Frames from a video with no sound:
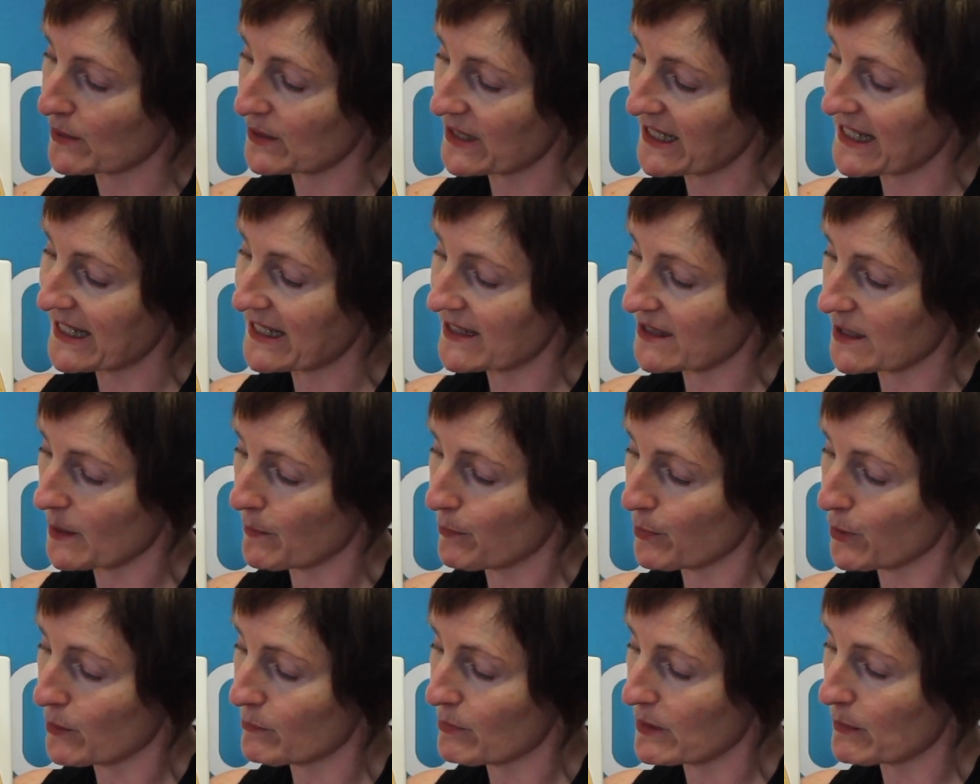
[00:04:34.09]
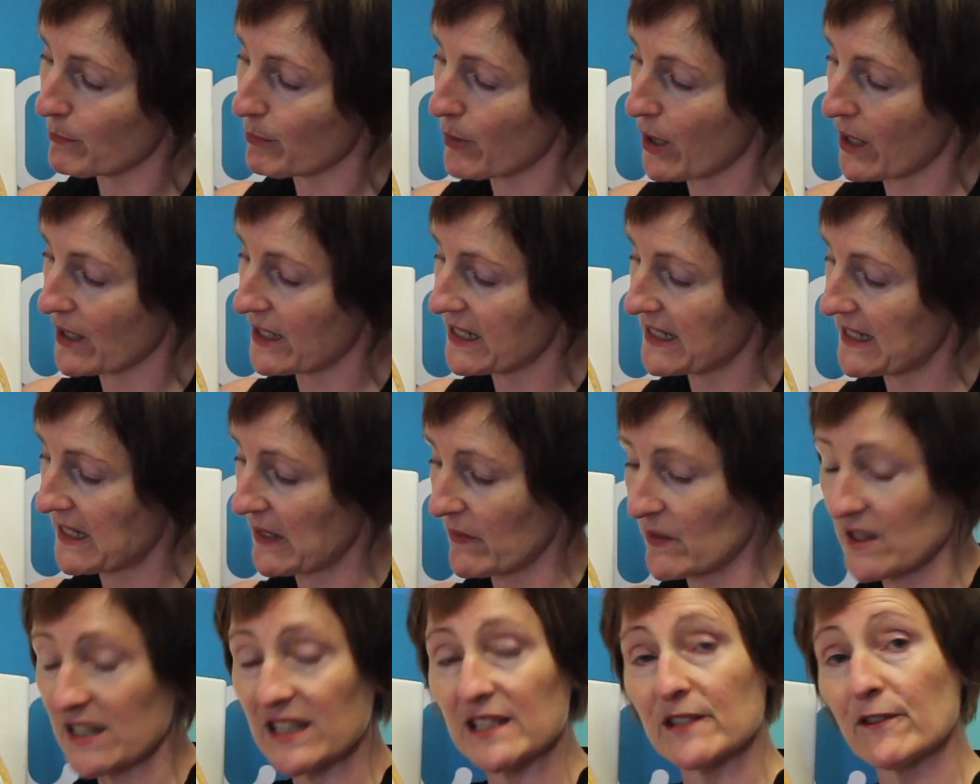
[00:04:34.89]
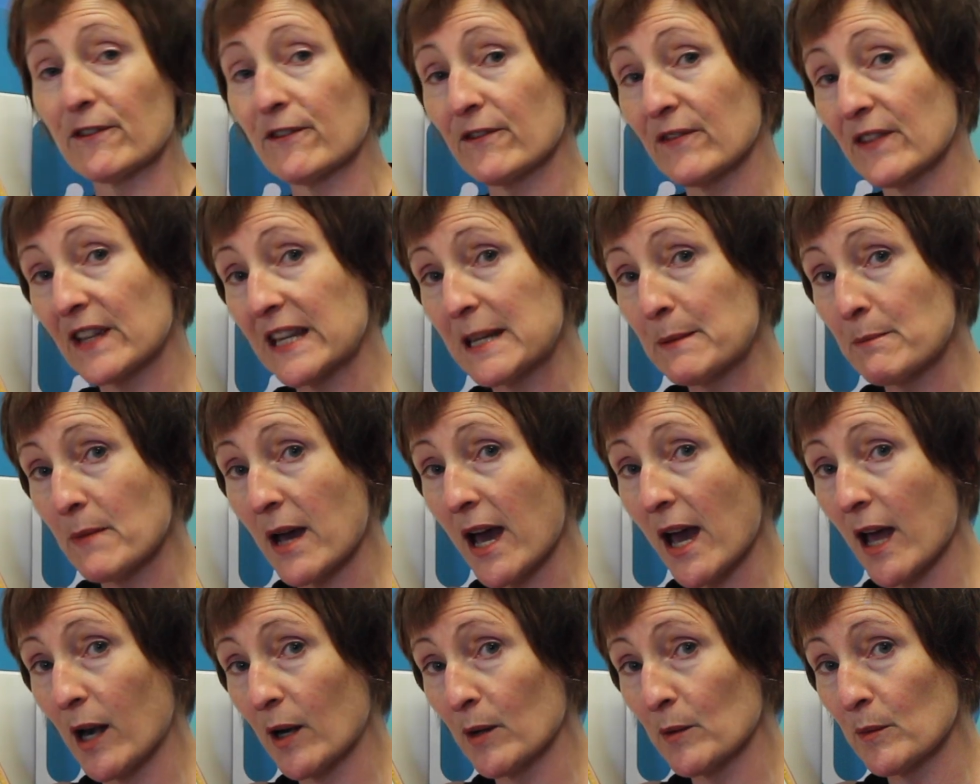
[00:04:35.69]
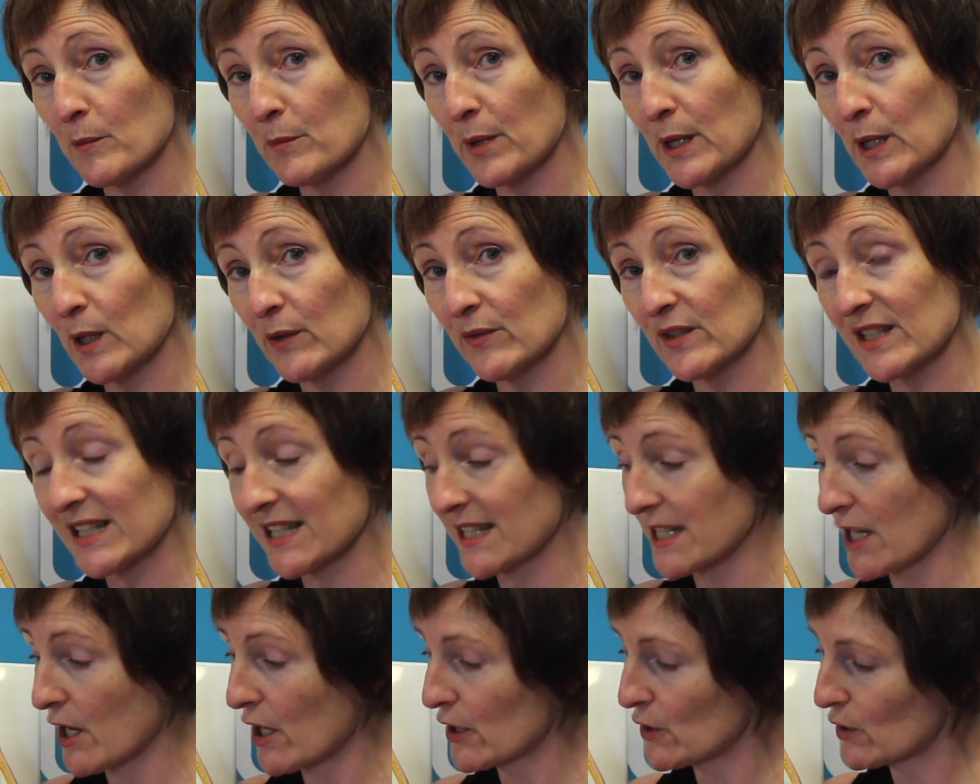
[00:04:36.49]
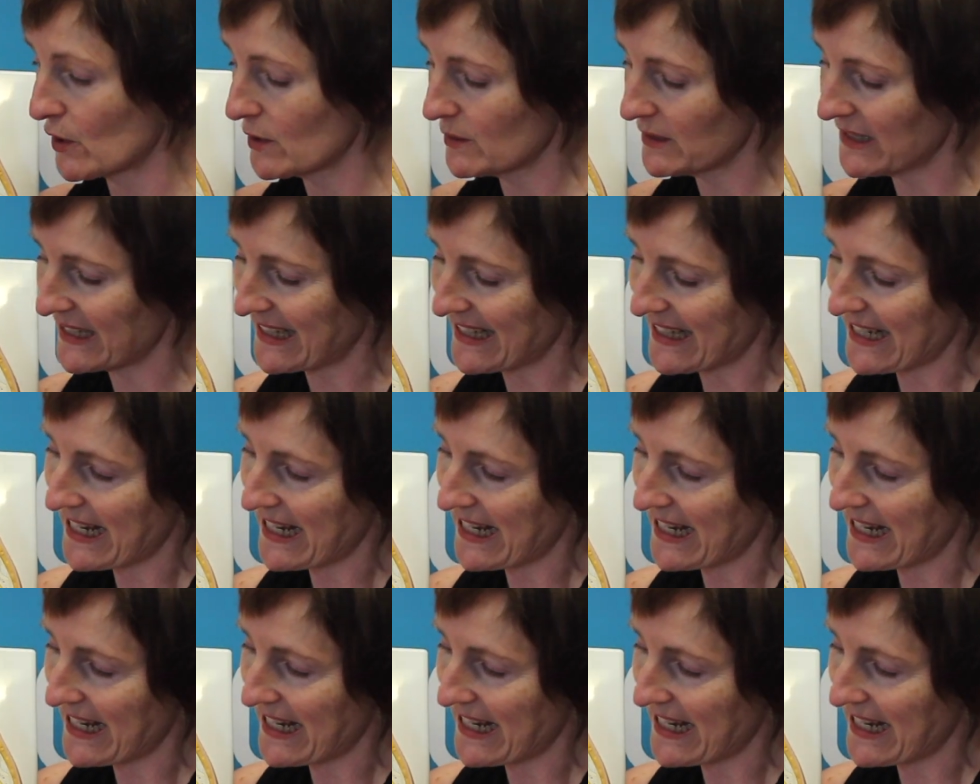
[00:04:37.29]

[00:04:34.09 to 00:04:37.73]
So here's the pubic bone here. This is a female pelvis side on.